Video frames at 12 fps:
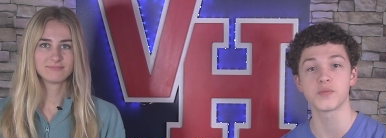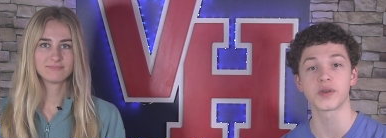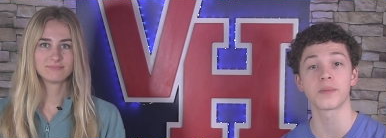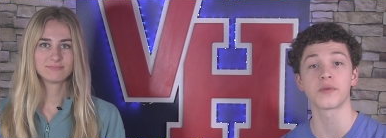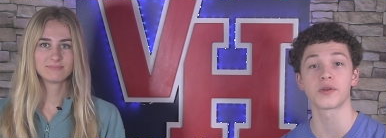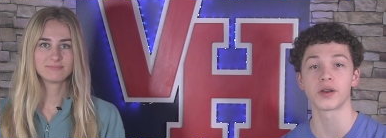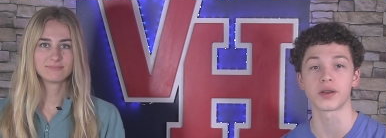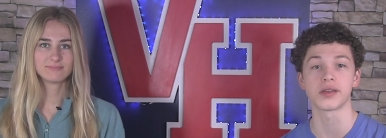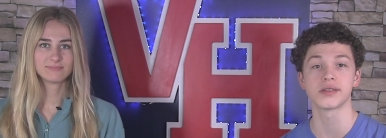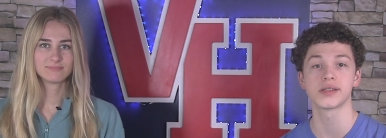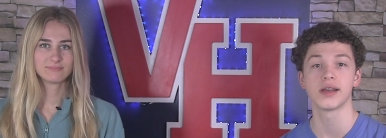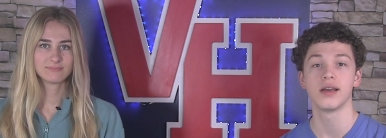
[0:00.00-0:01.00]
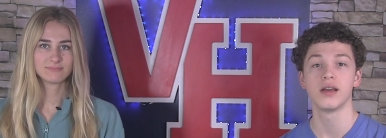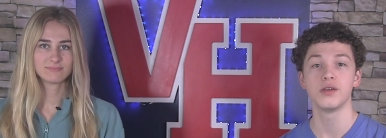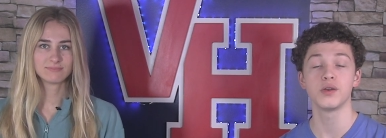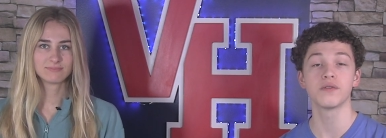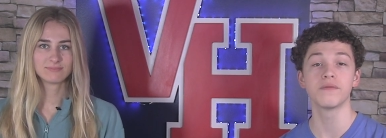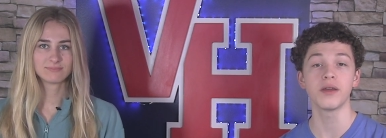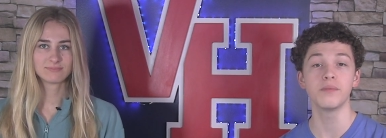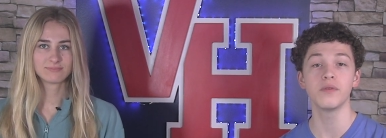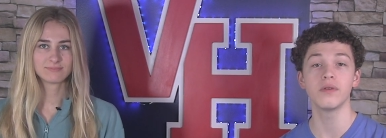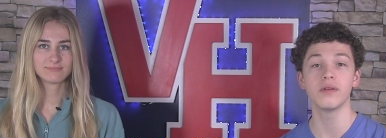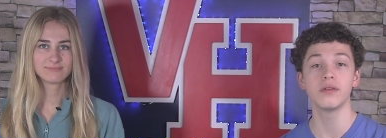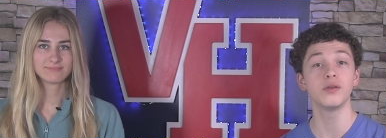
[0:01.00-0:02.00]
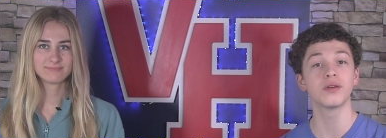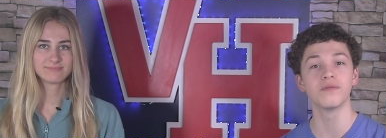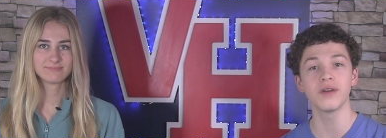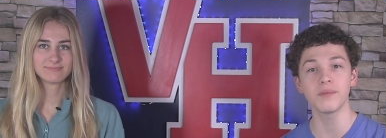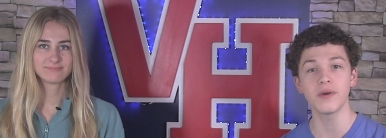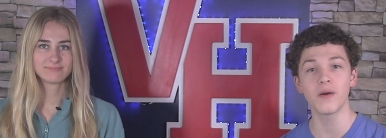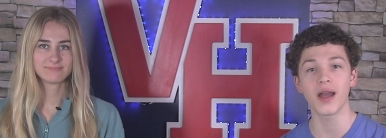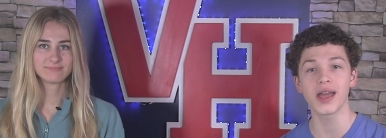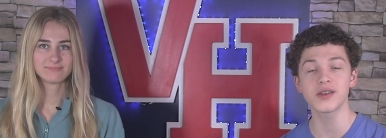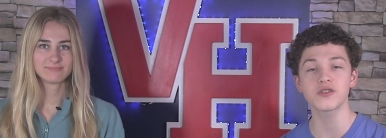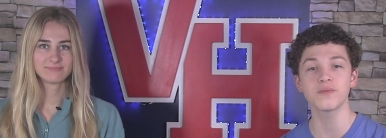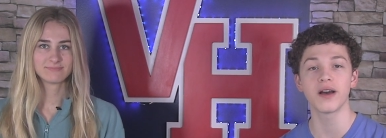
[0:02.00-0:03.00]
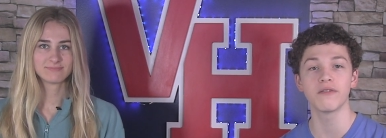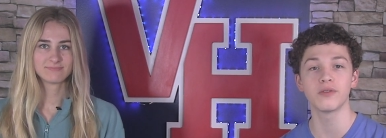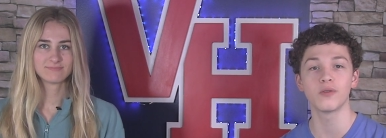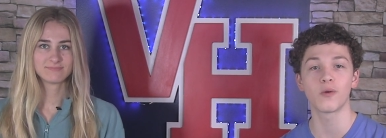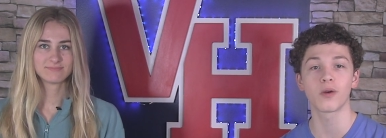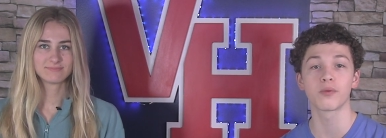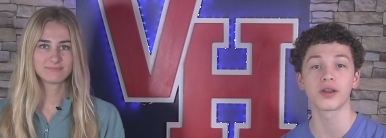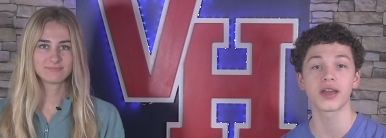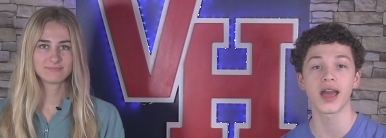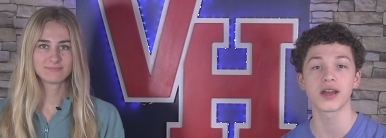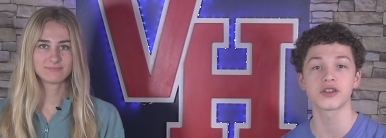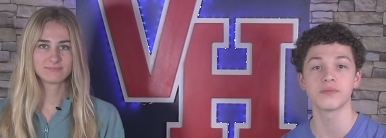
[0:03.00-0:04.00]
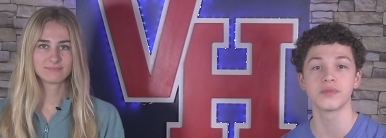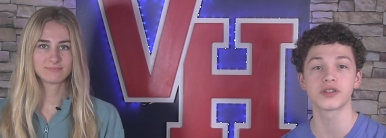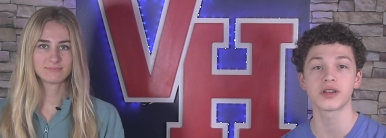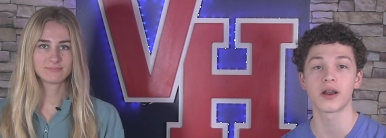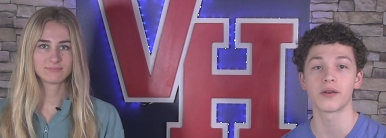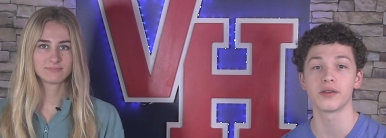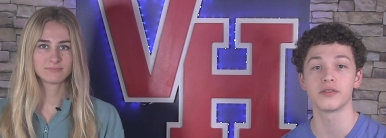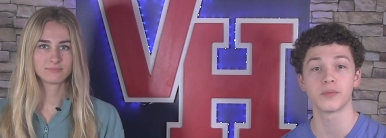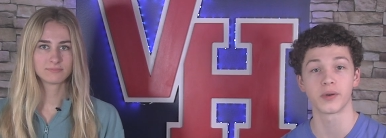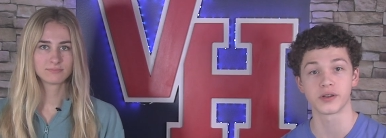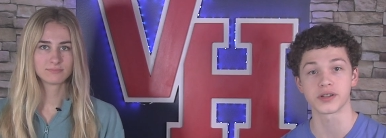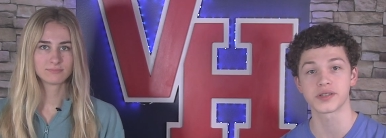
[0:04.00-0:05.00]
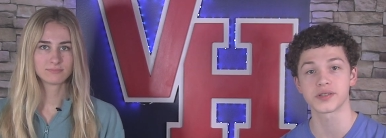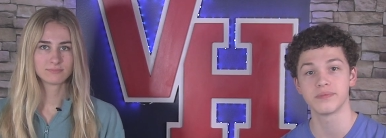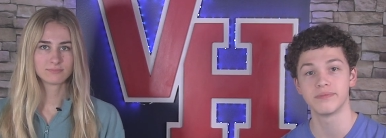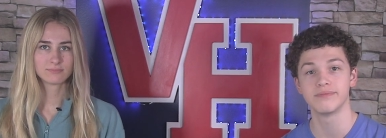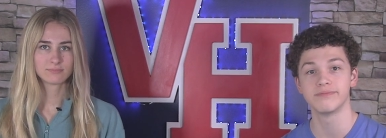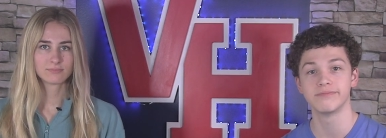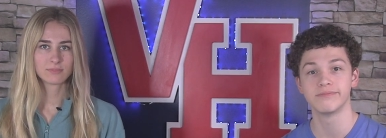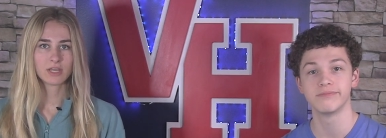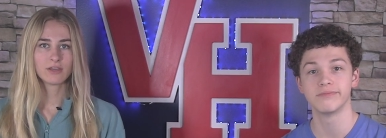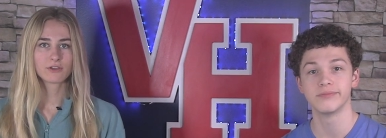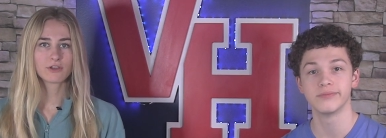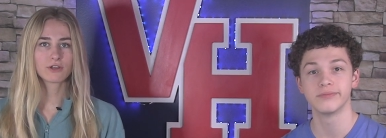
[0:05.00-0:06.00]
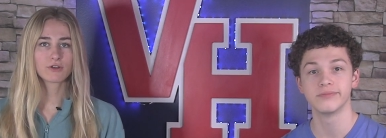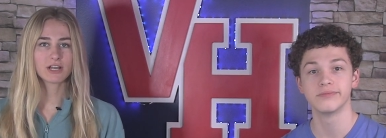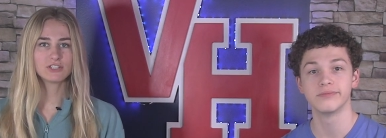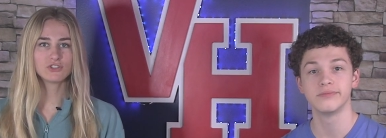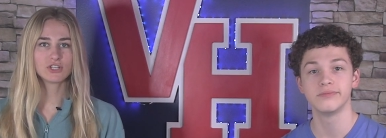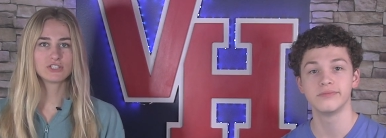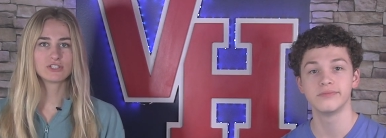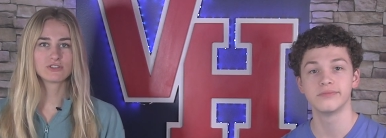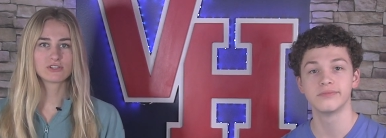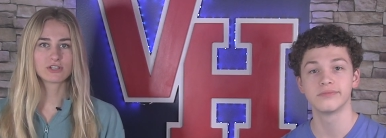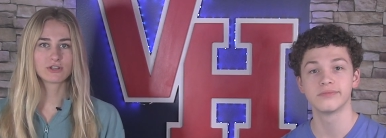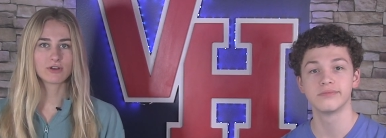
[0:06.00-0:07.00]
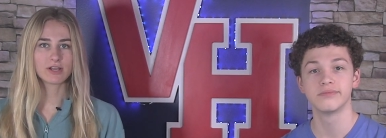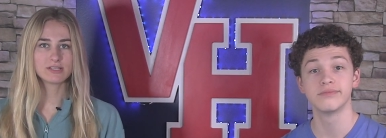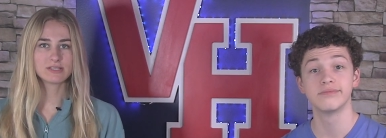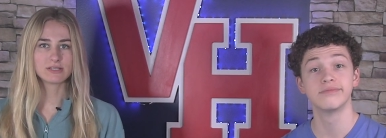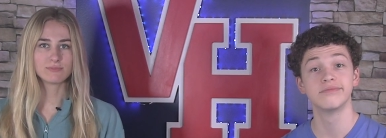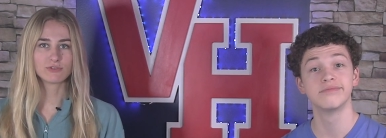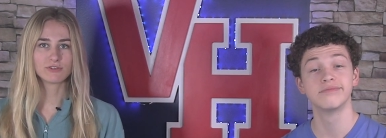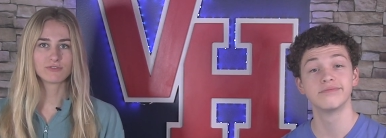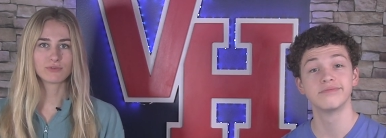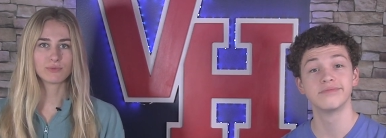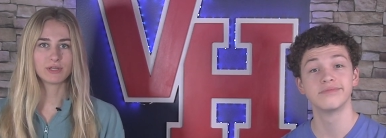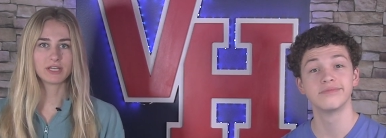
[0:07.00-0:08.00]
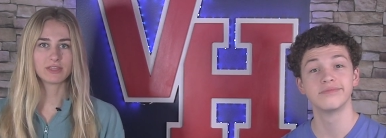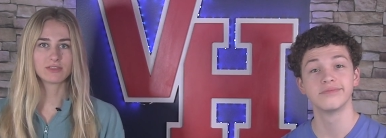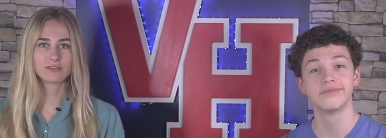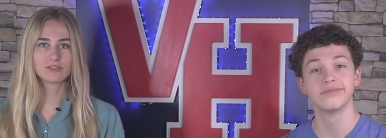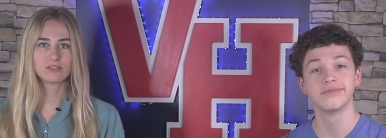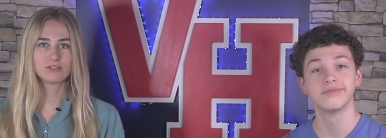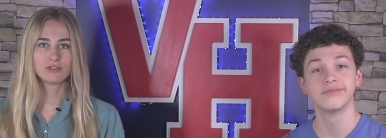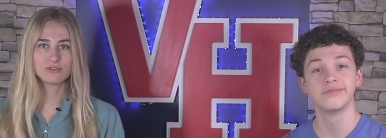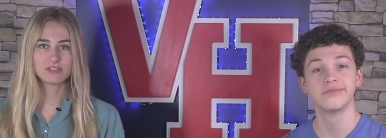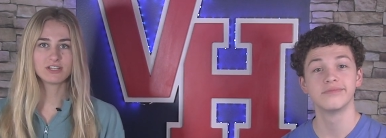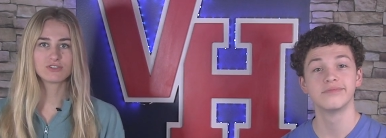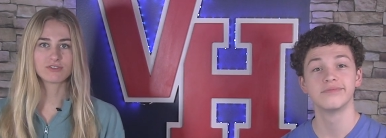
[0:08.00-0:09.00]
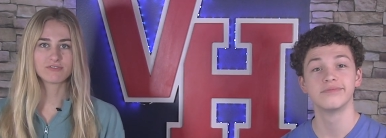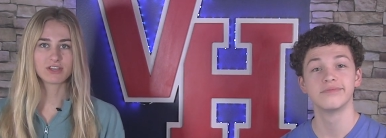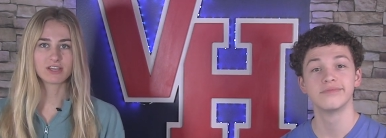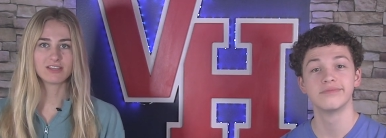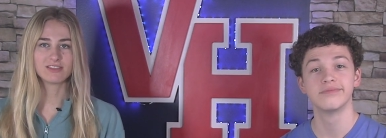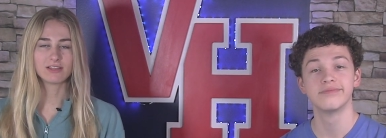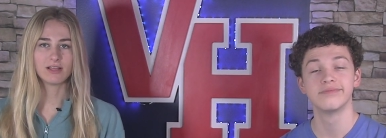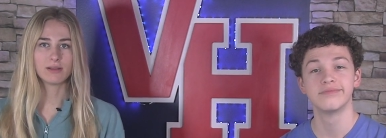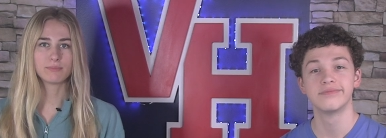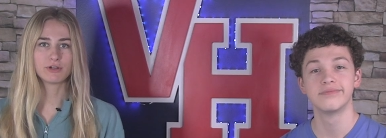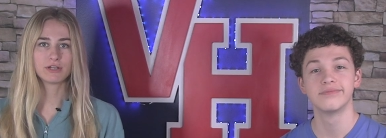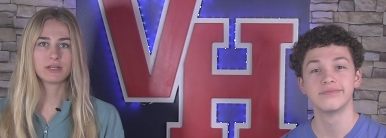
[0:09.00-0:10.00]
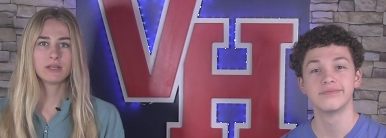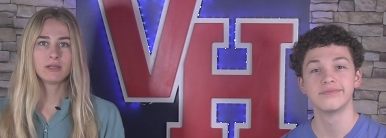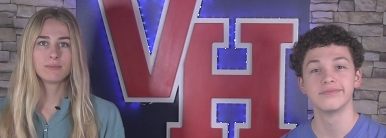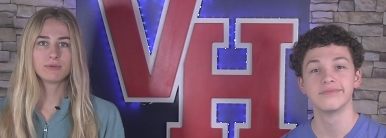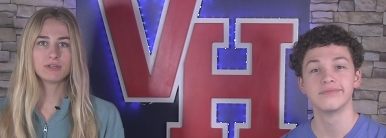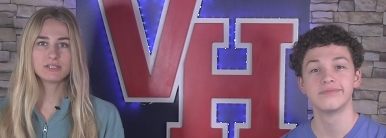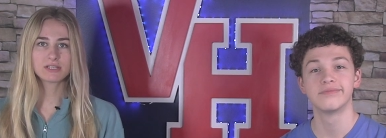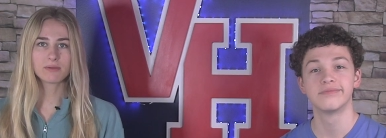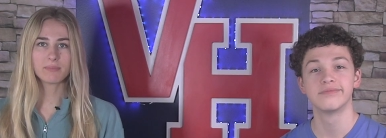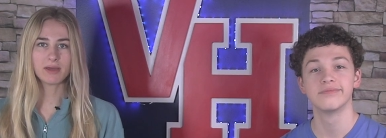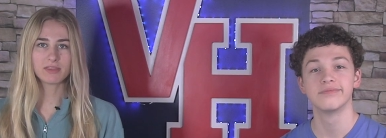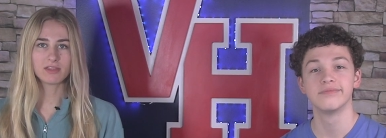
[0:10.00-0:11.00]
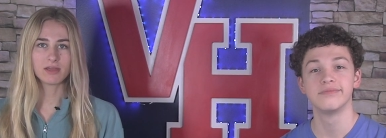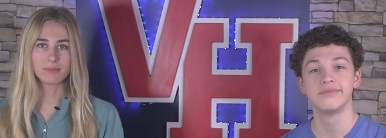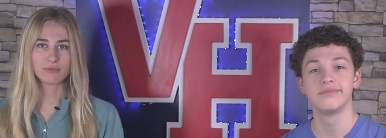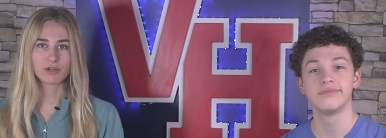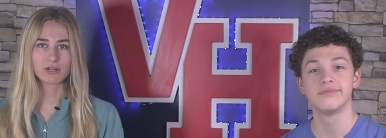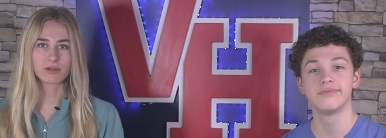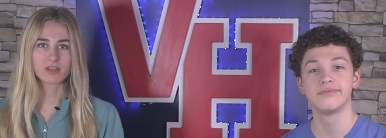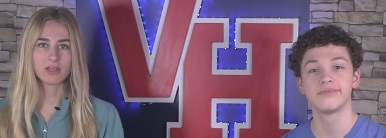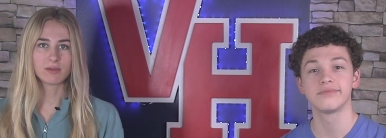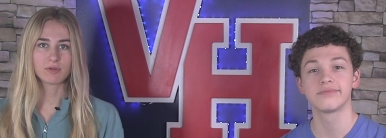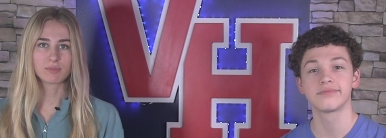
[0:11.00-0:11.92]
Speaker 1: to pick up their cookies. You can, Venmo, you can Venmo Andrew Bevel or bring cash to Miss Shirey to purchase.
Speaker 2: Congratulations to Grace Seymour for winning Tuesday Trivia in the library. Please come by the library to claim